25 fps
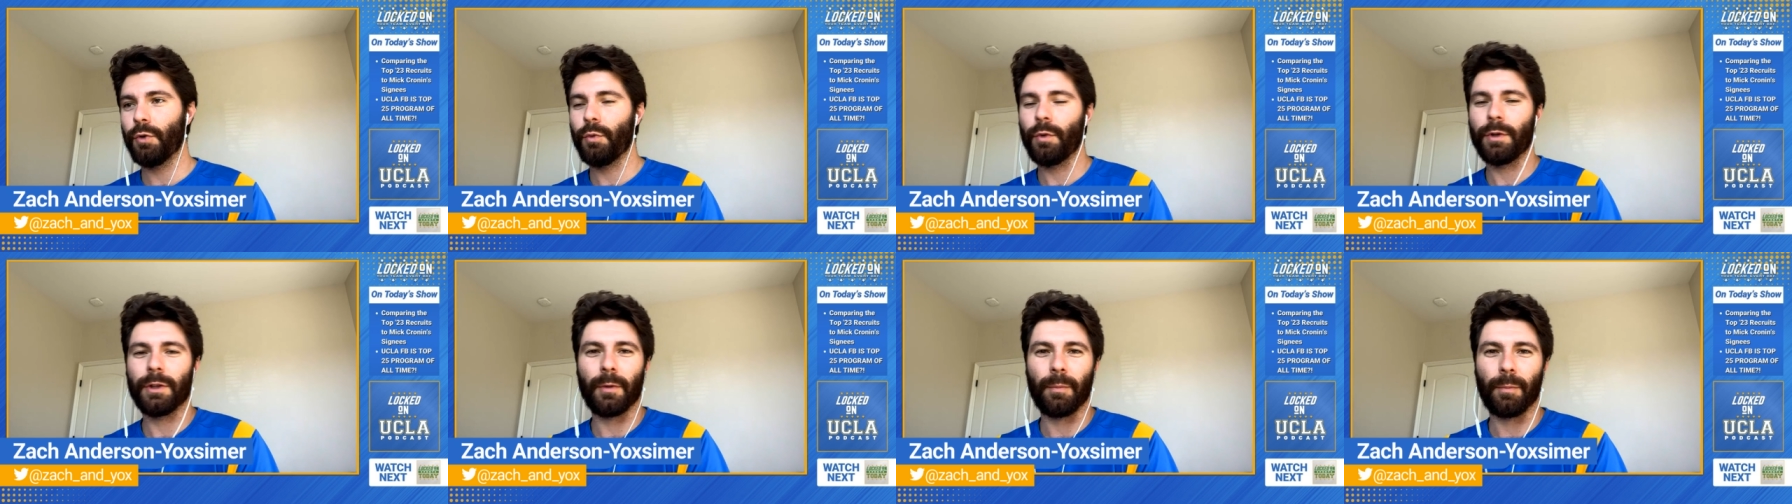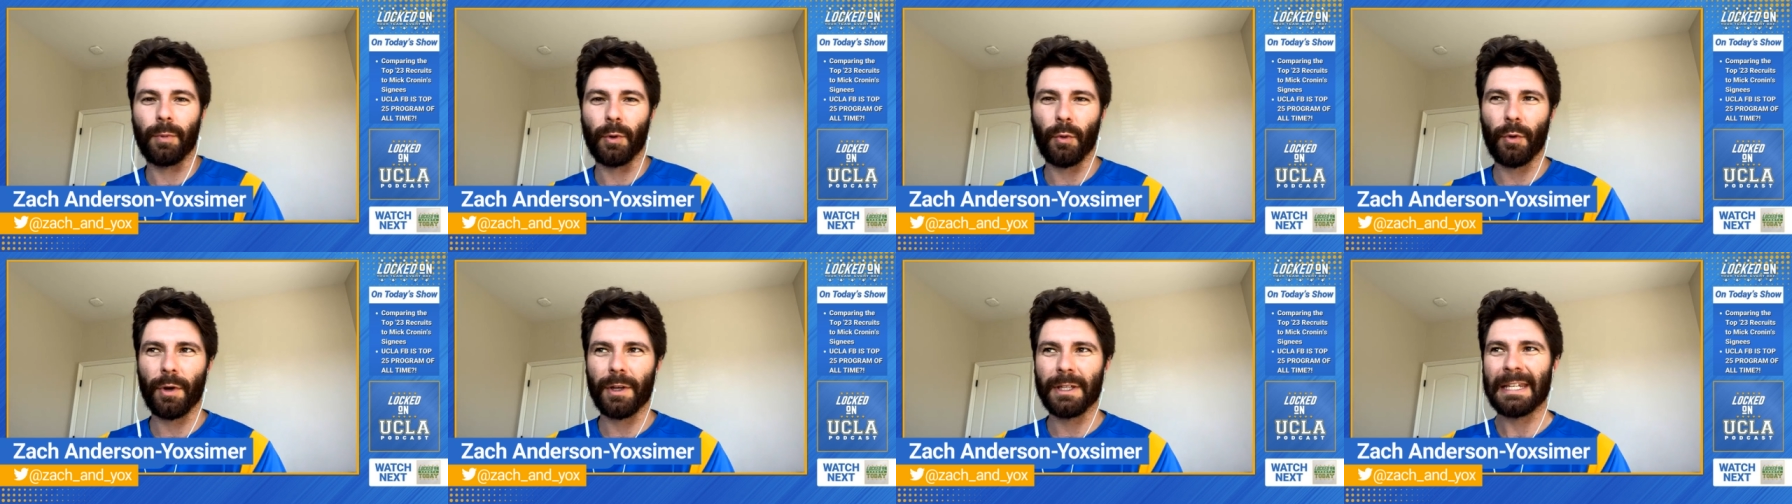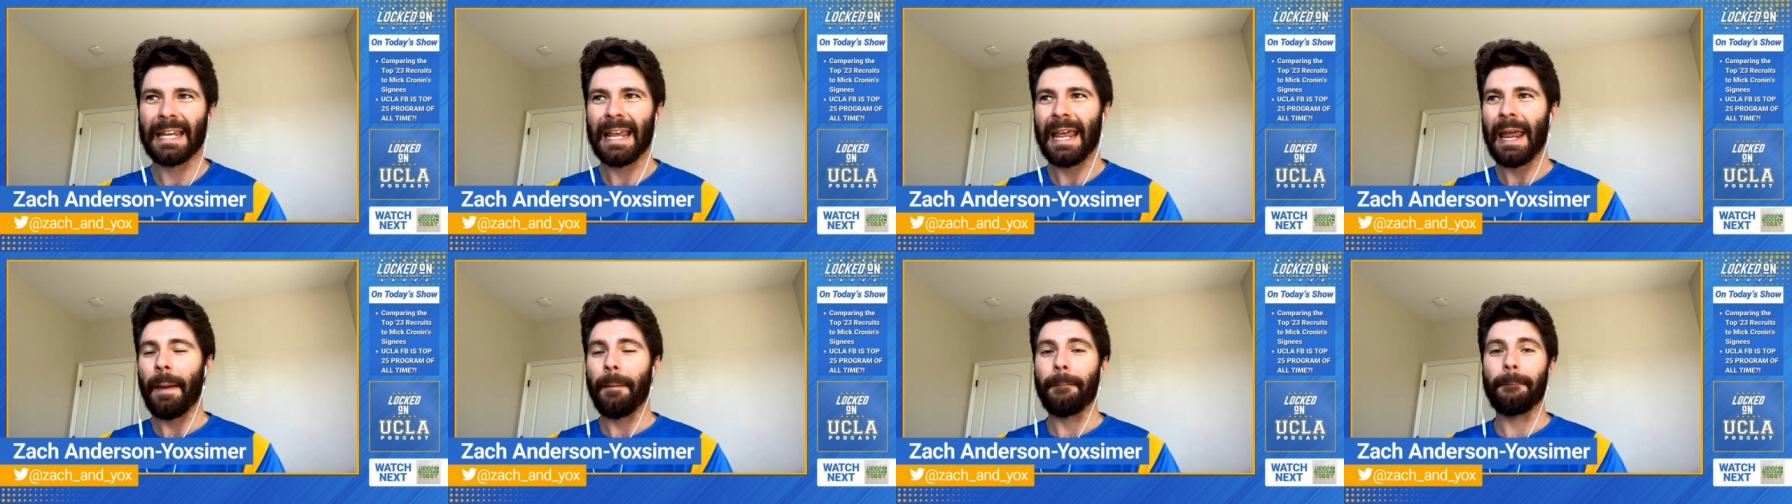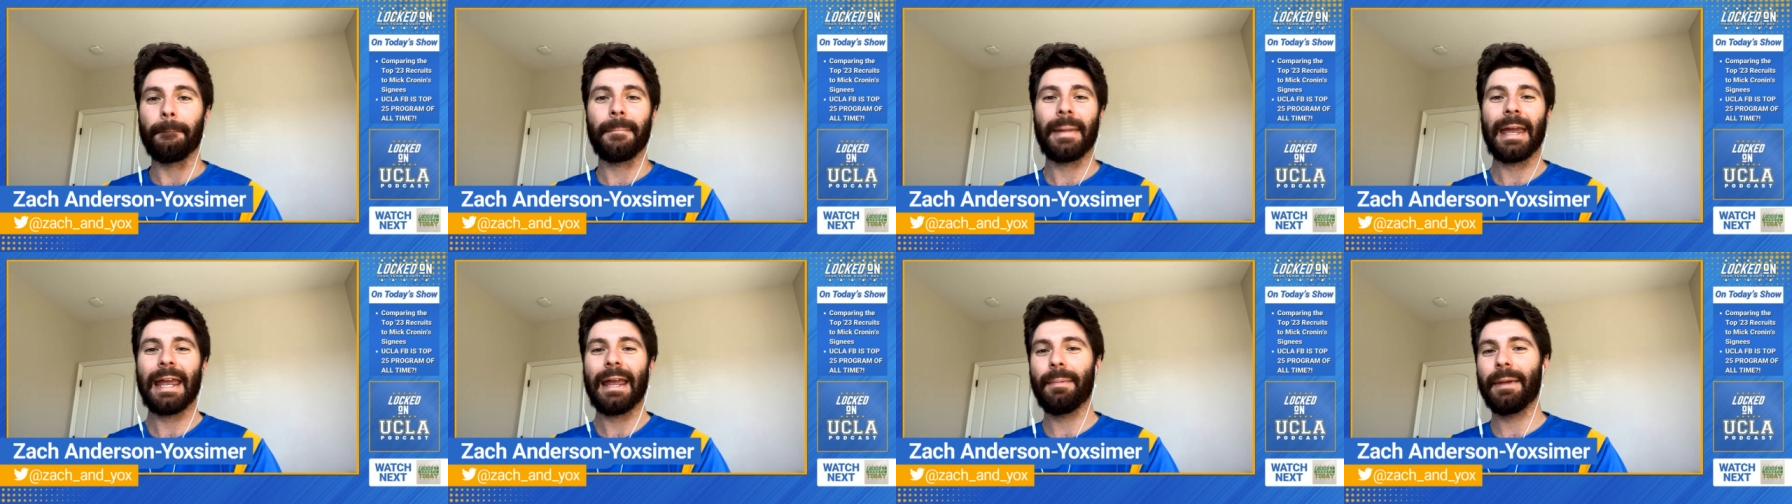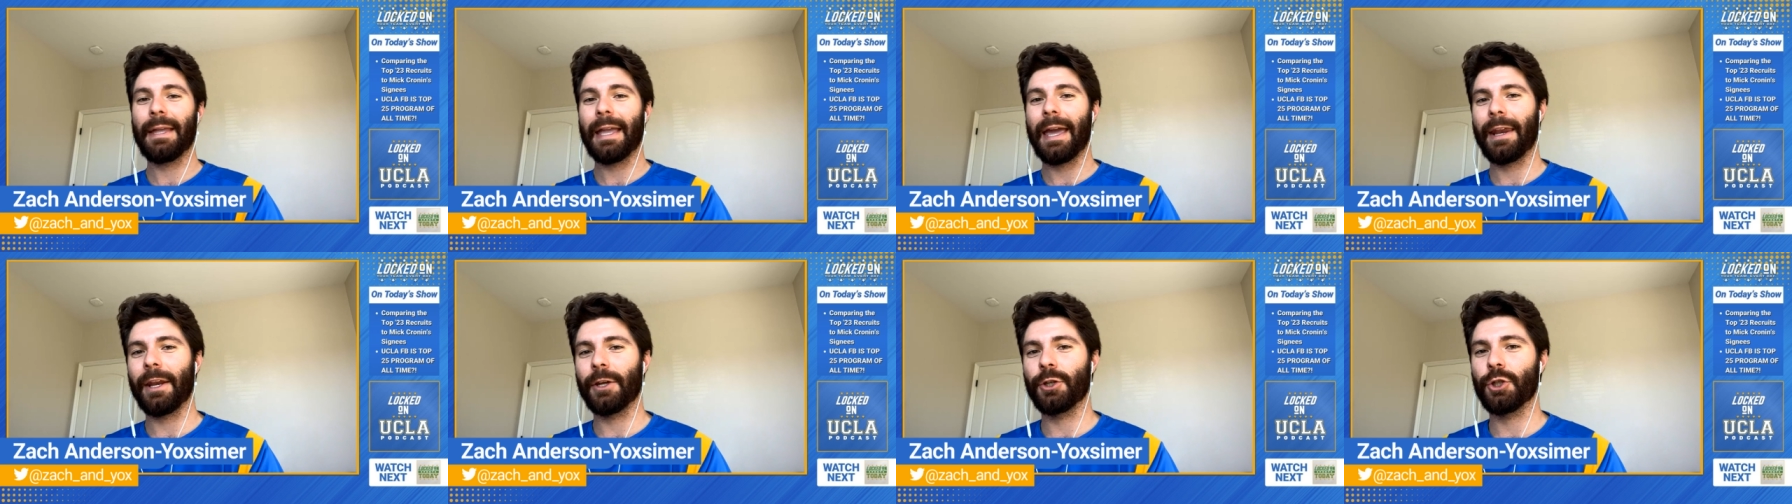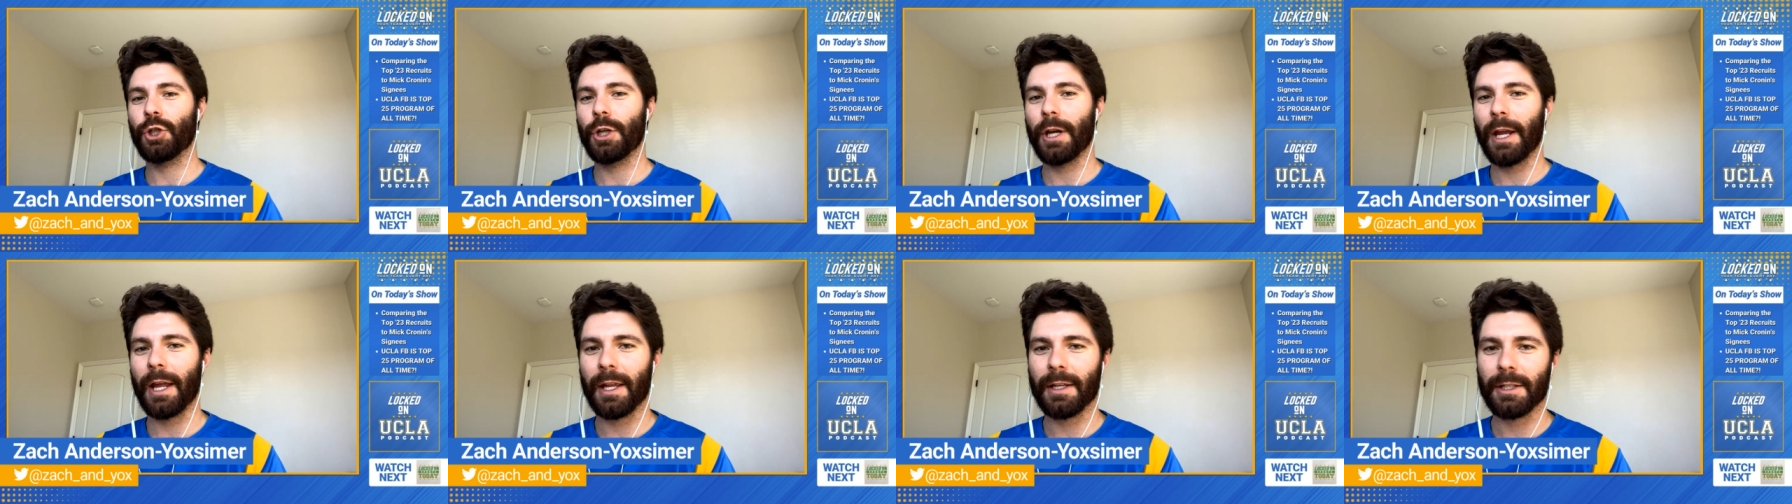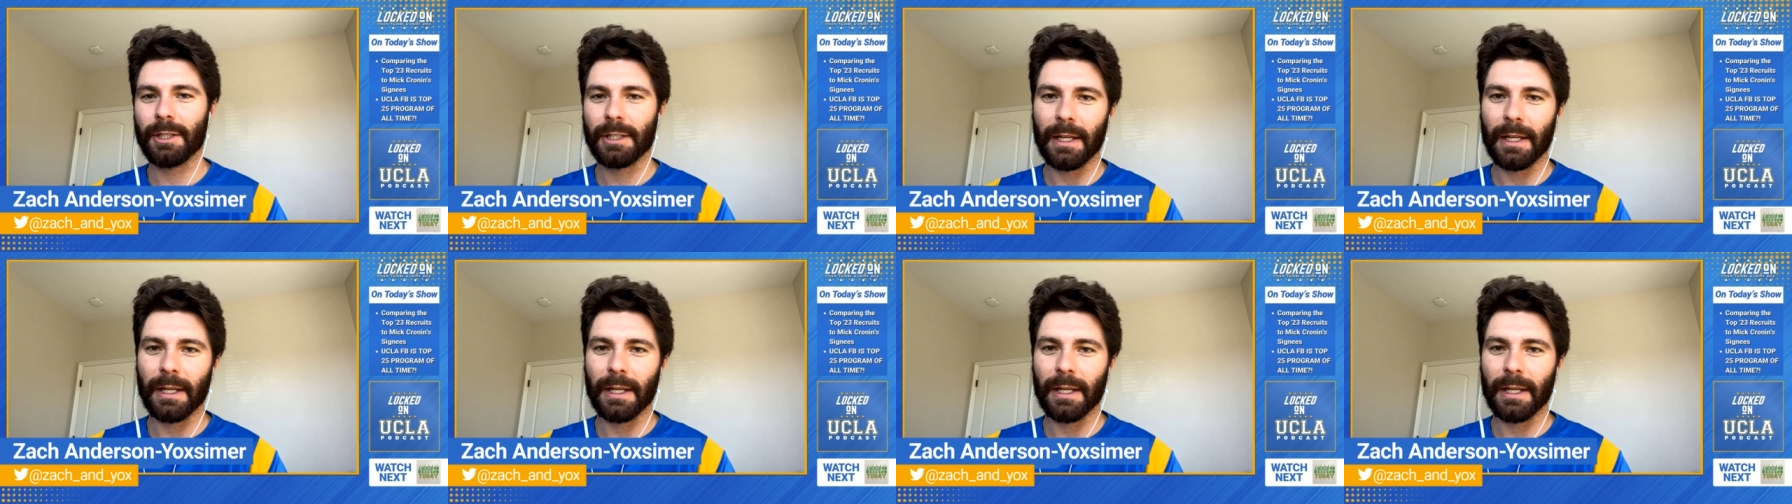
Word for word: when the Bruins maybe had a chance.